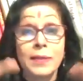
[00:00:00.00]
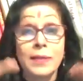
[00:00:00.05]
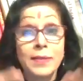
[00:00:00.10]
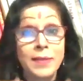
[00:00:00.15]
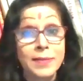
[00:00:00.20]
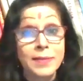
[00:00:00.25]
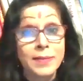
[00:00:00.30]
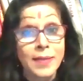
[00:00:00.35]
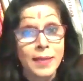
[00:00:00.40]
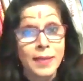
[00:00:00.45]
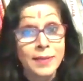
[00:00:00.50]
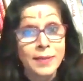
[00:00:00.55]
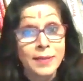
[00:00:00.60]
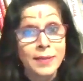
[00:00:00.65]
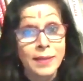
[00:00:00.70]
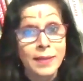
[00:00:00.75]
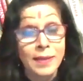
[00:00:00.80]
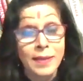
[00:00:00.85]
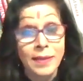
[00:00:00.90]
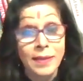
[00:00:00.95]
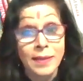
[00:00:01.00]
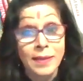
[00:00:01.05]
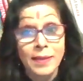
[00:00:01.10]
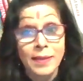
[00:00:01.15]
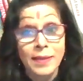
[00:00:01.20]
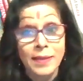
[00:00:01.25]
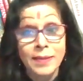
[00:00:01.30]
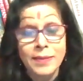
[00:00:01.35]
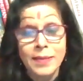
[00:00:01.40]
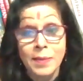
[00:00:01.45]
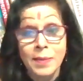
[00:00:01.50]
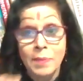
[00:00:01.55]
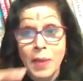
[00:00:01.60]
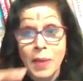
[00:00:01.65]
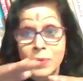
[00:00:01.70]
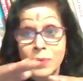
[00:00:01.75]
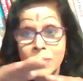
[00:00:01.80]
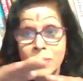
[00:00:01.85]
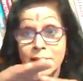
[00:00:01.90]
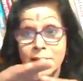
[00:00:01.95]
The southern India
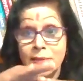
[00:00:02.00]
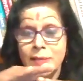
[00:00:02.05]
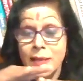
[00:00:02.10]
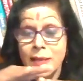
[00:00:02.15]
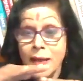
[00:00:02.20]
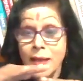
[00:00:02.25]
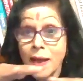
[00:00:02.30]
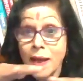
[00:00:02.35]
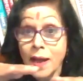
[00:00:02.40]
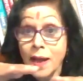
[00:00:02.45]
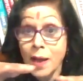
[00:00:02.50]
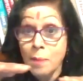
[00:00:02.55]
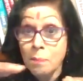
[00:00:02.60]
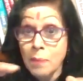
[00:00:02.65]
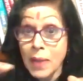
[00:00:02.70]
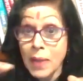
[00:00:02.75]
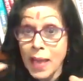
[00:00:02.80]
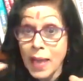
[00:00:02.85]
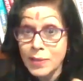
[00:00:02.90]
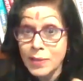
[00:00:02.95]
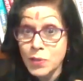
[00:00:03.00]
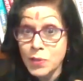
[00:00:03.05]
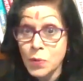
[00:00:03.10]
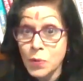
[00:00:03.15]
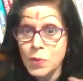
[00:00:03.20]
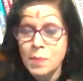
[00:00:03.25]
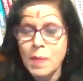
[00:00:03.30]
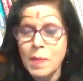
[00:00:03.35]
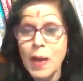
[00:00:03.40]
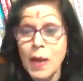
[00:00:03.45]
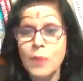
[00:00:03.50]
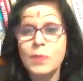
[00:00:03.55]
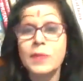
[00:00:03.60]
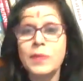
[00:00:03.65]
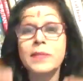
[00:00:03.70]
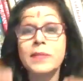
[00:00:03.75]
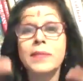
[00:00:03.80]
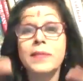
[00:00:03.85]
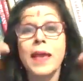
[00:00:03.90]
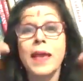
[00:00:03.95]
mountains are plateaued
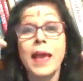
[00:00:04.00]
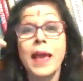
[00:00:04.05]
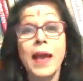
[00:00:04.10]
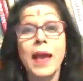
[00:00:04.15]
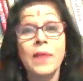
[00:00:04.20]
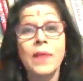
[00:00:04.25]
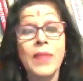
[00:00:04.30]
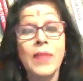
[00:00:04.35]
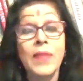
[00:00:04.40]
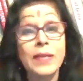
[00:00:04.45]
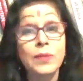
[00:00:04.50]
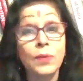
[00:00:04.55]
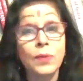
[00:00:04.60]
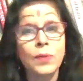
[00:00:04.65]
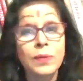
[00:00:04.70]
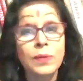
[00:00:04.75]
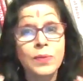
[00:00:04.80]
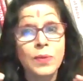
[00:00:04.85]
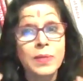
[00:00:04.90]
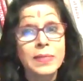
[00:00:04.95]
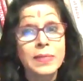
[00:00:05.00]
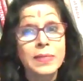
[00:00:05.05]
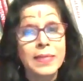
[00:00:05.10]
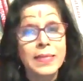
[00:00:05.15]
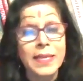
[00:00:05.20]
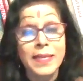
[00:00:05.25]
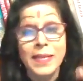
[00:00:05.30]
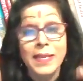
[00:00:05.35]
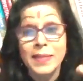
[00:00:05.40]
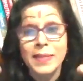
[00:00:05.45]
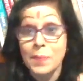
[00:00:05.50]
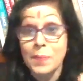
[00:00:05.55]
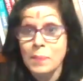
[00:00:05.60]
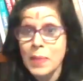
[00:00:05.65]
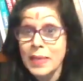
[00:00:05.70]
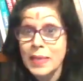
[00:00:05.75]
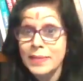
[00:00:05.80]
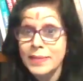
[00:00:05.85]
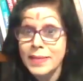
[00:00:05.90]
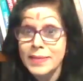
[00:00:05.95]
mountains, and that also is seen in the
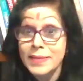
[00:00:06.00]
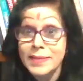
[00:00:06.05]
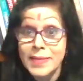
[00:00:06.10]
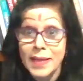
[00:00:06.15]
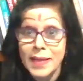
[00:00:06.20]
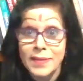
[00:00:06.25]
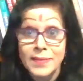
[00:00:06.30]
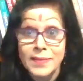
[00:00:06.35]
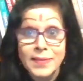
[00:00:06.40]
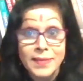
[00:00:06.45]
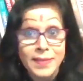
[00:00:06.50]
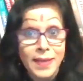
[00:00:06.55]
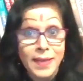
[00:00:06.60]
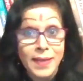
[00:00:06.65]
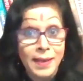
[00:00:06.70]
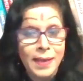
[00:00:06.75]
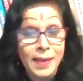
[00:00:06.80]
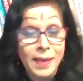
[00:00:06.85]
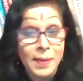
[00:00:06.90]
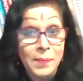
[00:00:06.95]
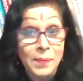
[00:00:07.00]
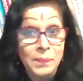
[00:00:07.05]
basic dance style.